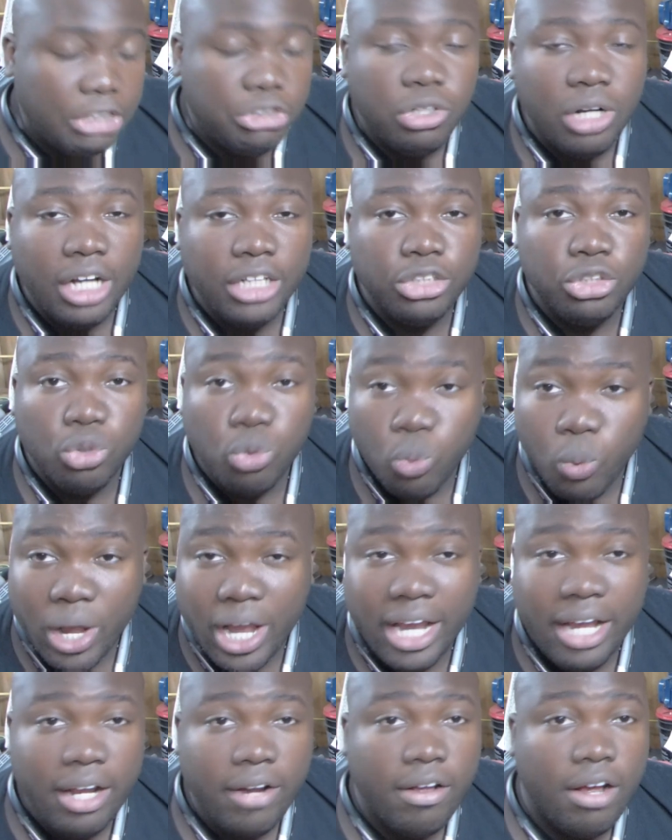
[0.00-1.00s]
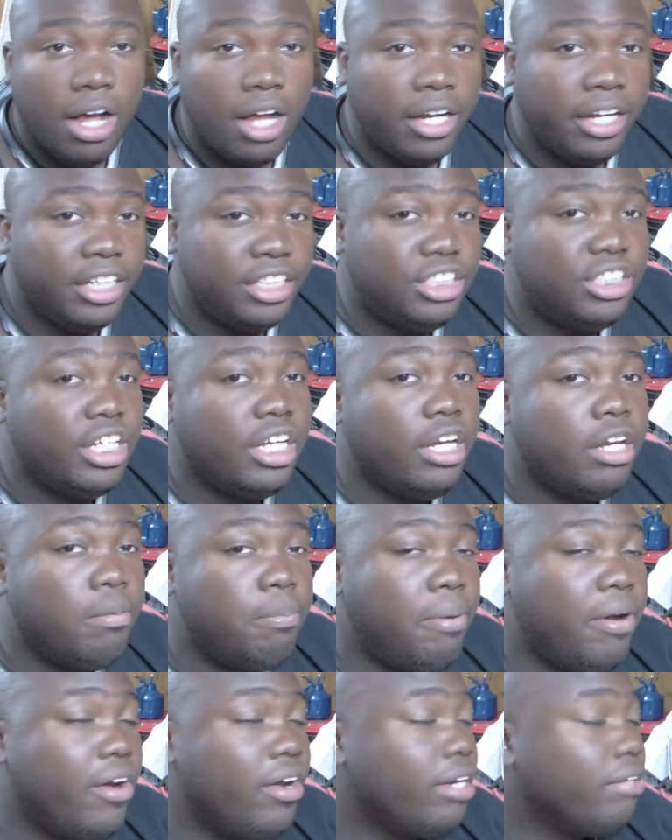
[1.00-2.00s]
try to wait an
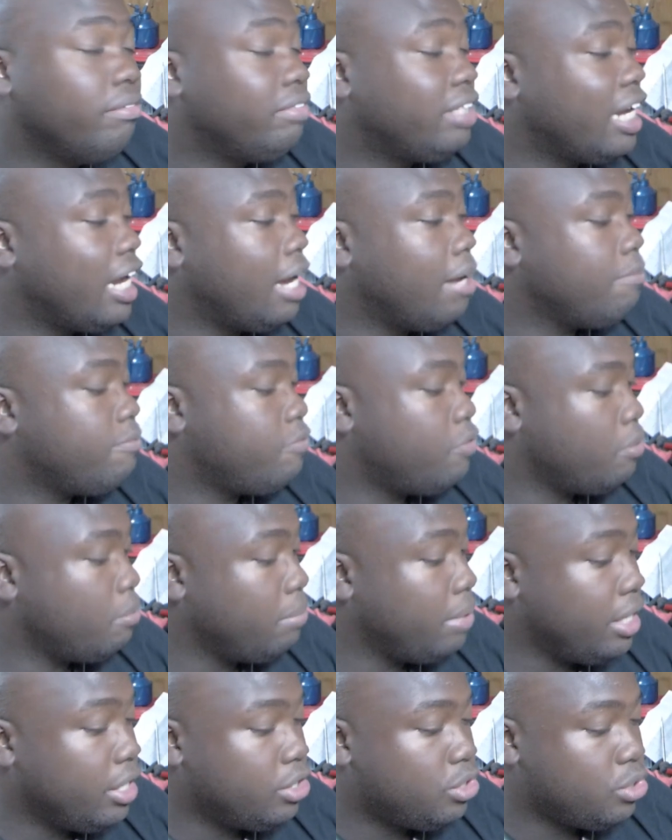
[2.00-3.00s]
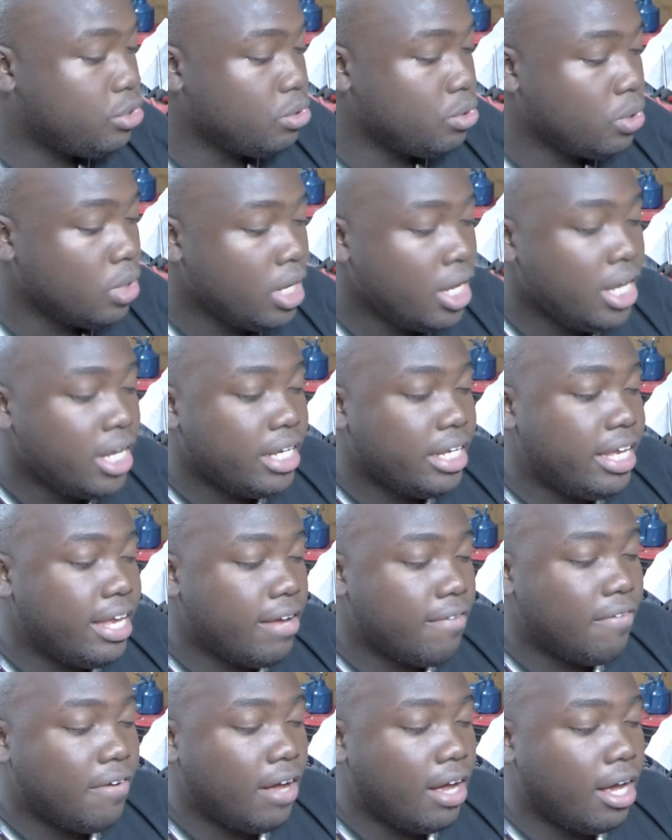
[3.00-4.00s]
extended period of time for me to
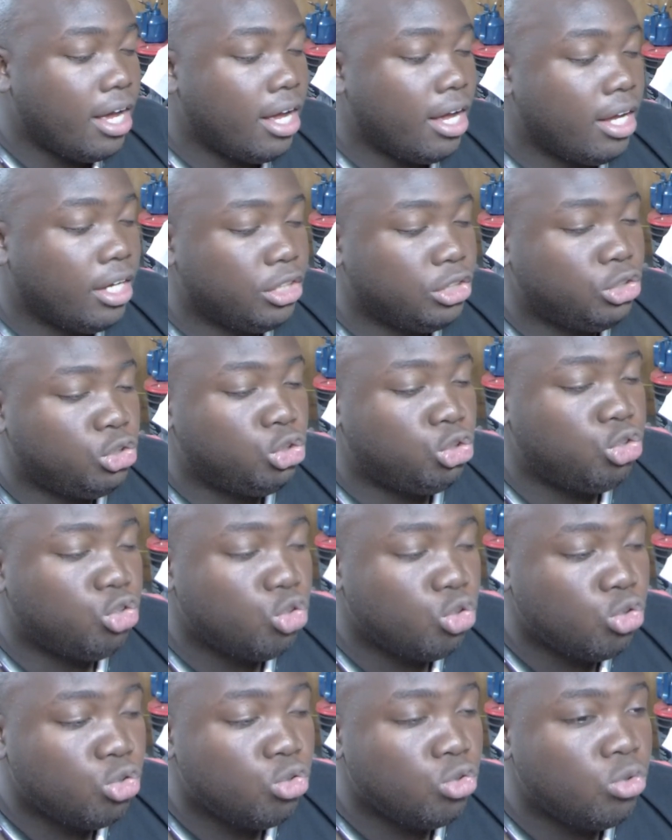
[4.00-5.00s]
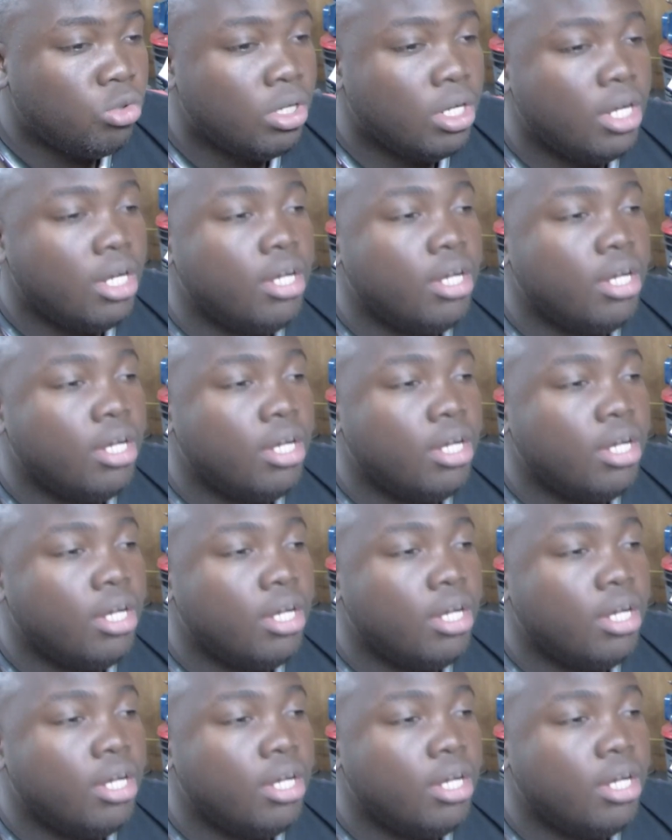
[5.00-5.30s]
give a uh, true